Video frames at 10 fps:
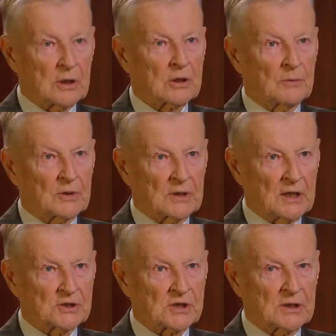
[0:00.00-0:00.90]

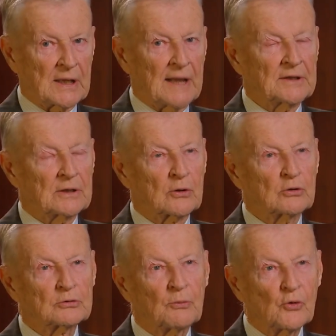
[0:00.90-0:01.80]
accommodation and in a
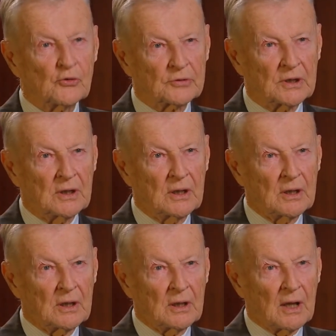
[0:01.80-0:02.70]
good mood,
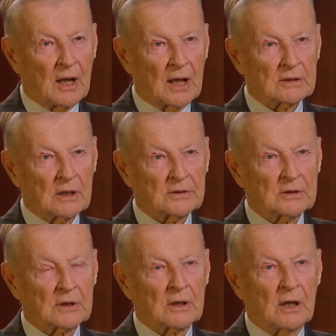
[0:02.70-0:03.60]
and not
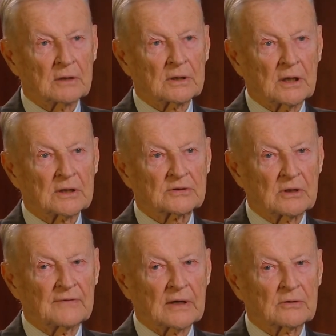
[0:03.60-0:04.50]
in the context
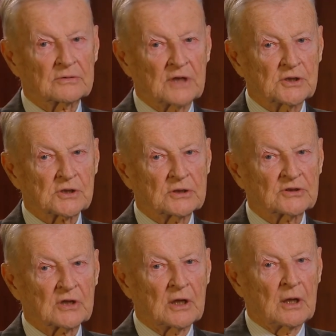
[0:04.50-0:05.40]
of accusations.